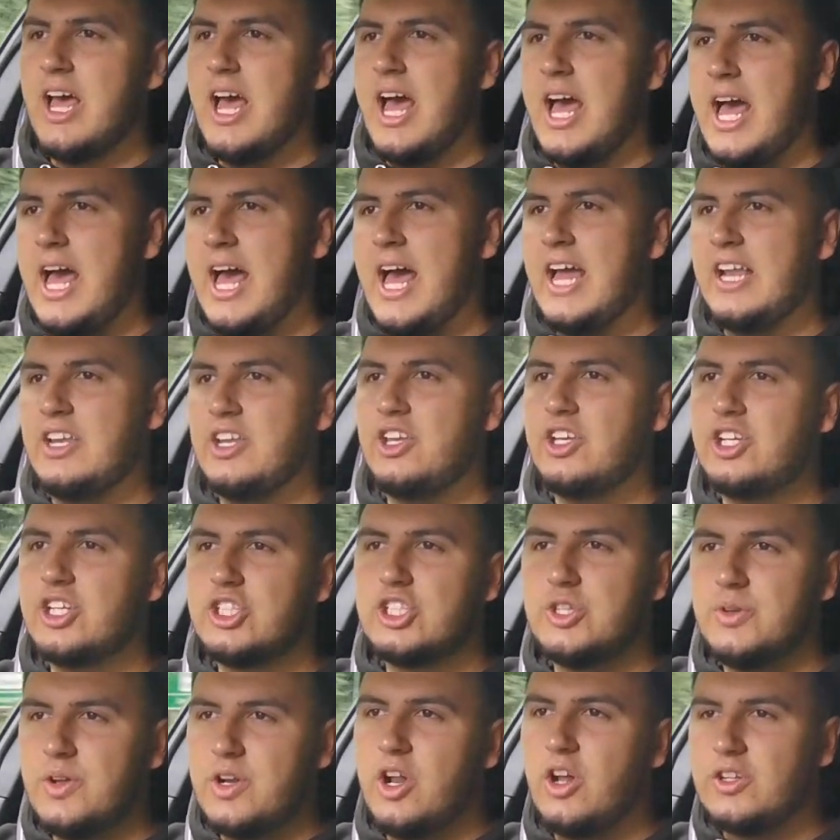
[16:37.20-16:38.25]
And you can
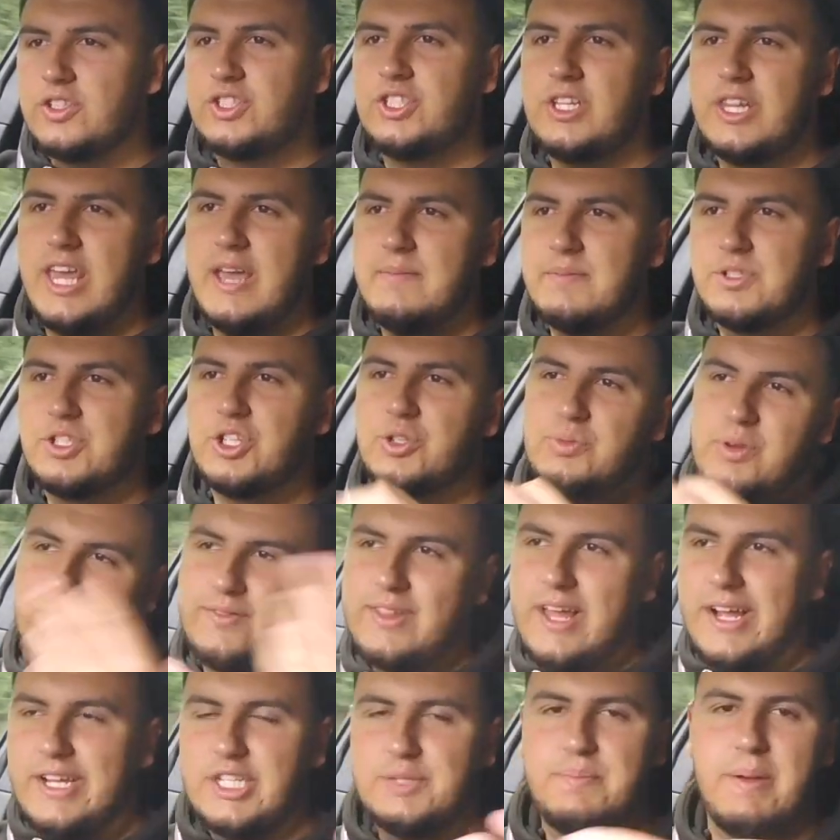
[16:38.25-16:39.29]
do a lot to the M2 with
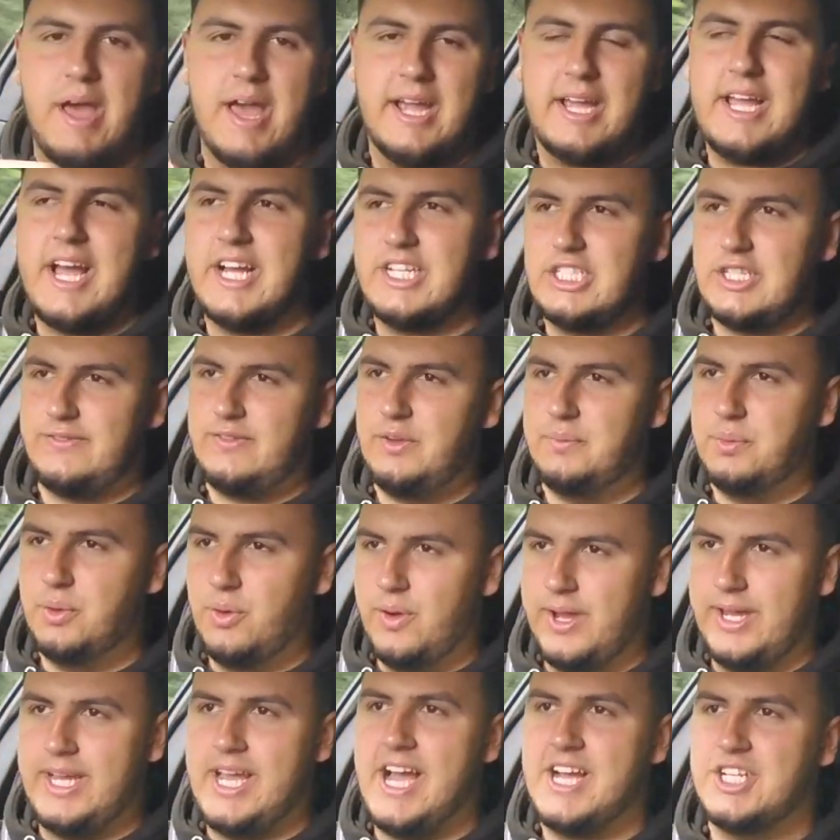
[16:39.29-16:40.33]
that spare cash if you
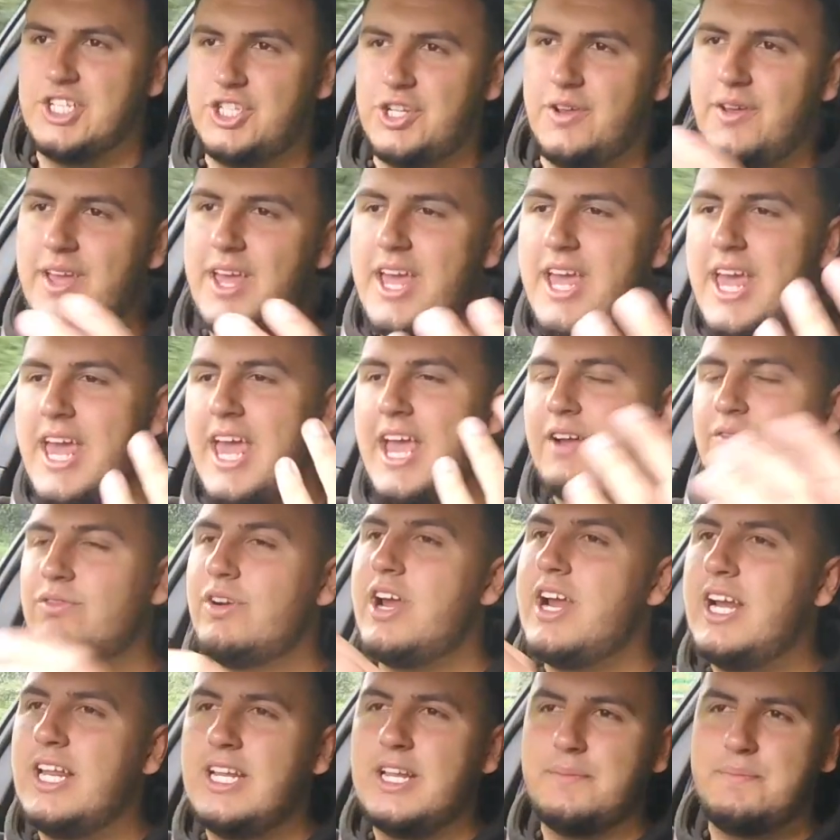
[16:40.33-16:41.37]
bought it cash. So it
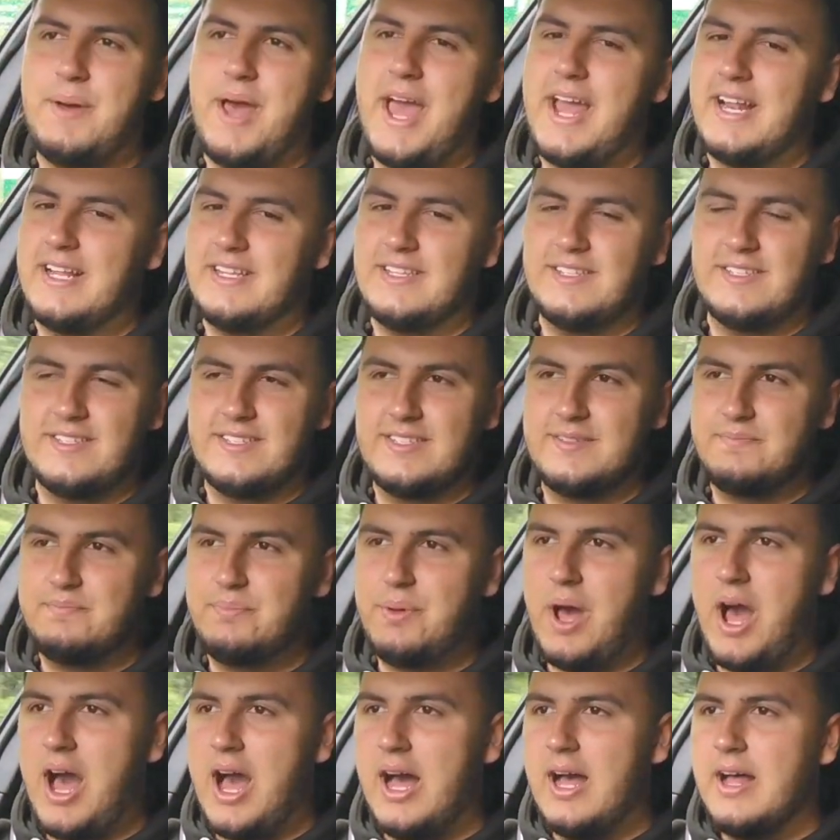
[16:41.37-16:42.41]
really depends.
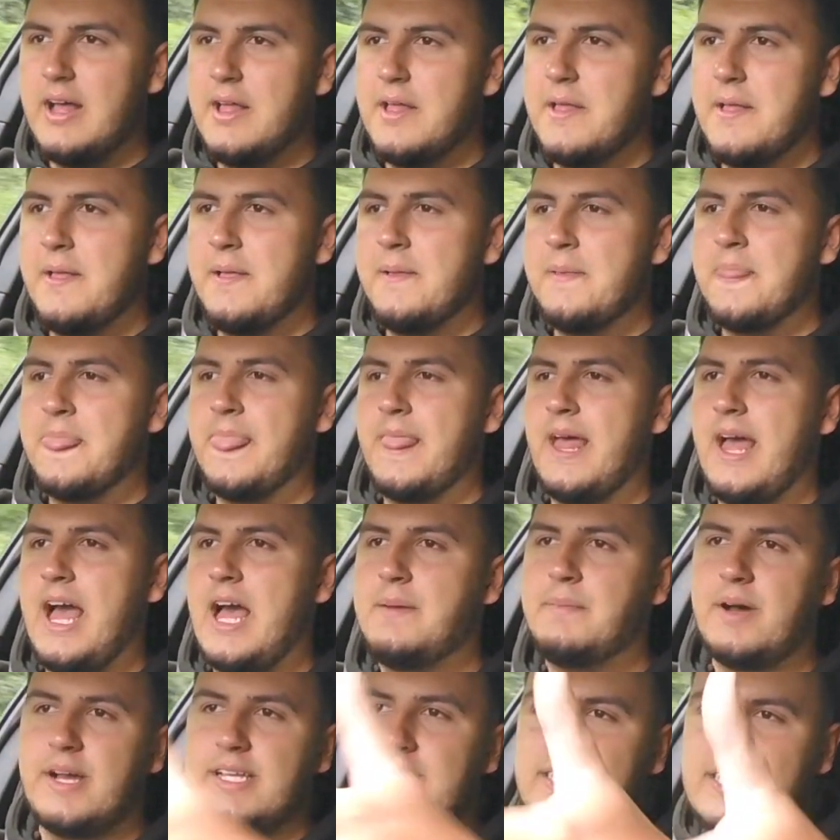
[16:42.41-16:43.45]
But
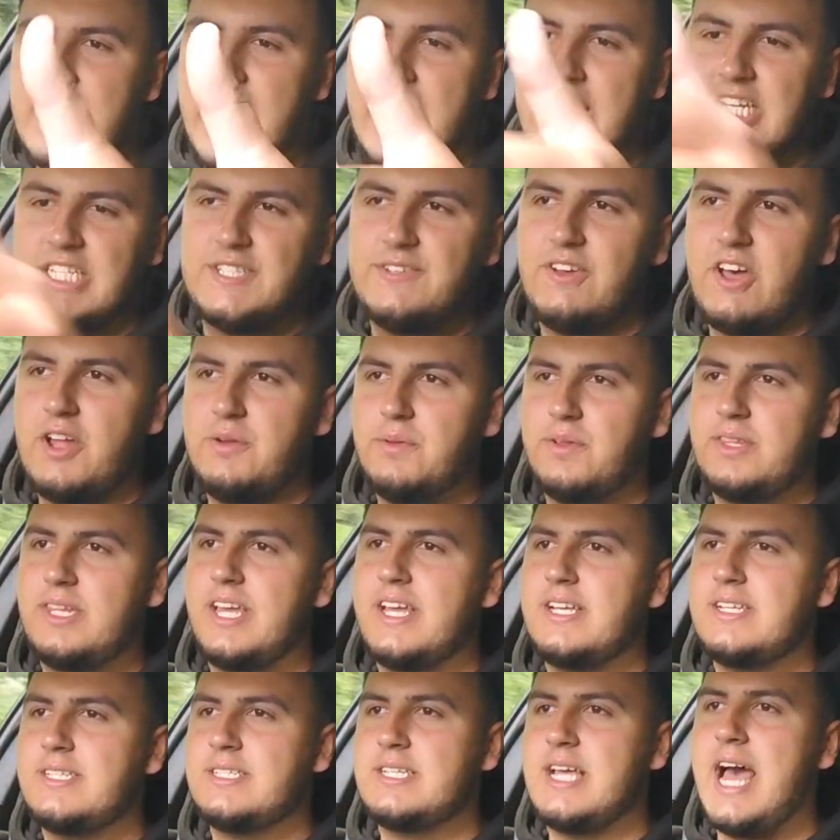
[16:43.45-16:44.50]
am I satisfied with
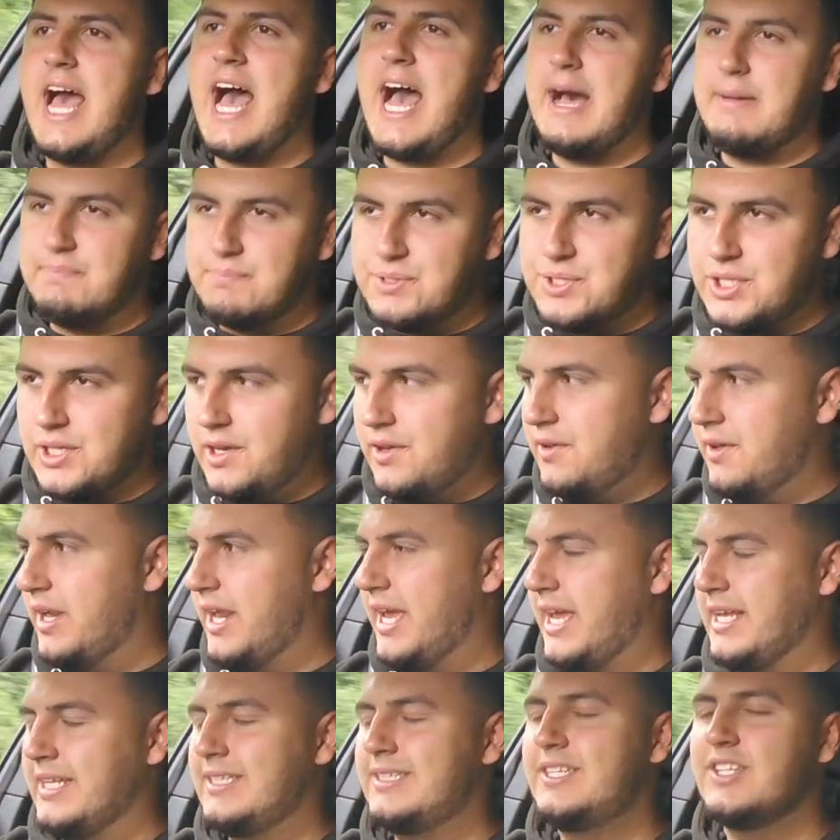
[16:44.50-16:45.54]
this?
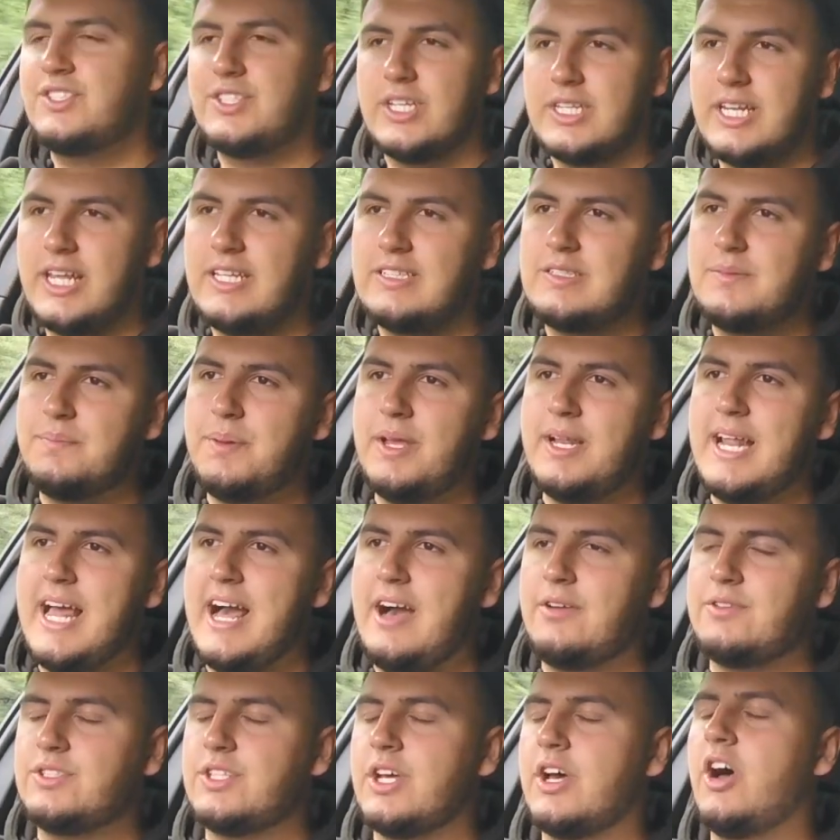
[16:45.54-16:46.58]
Absolutely. Does it need to be
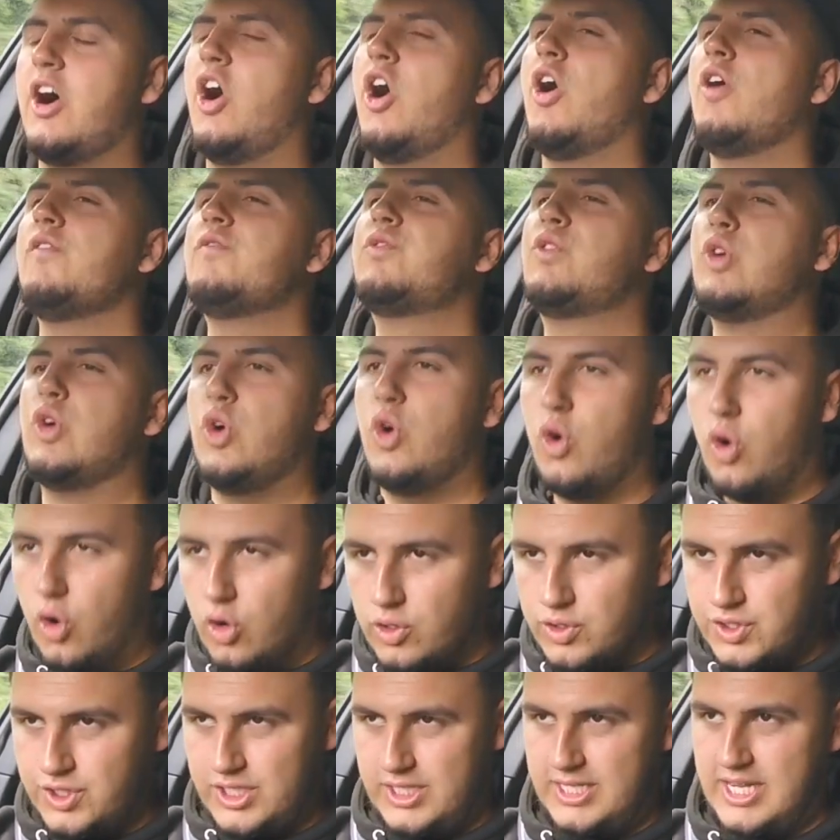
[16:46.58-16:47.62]
louder? Of
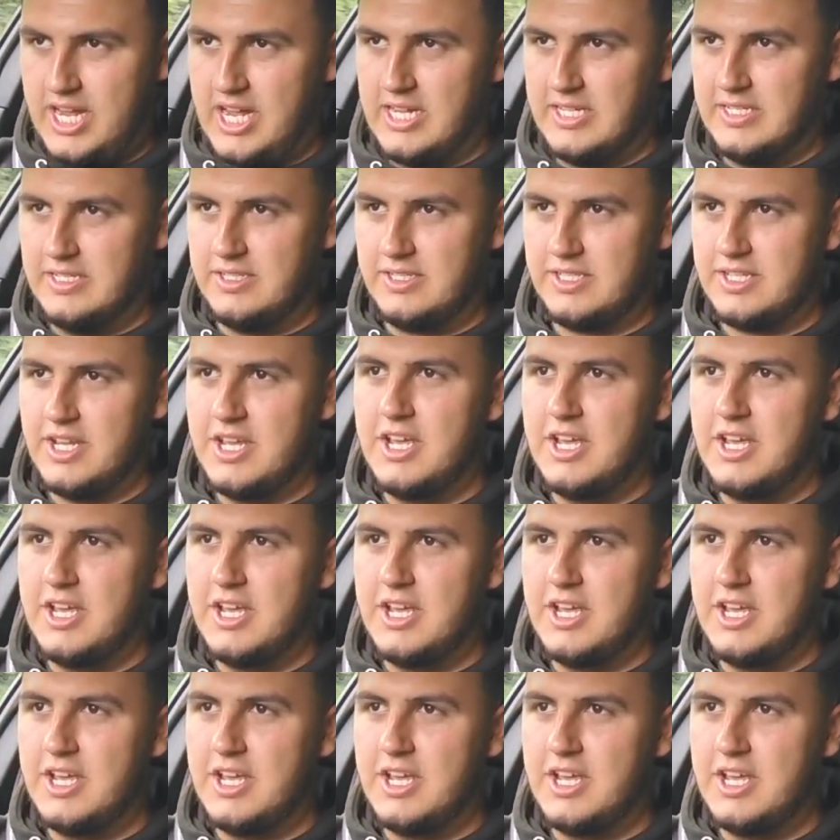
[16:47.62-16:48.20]
course it does.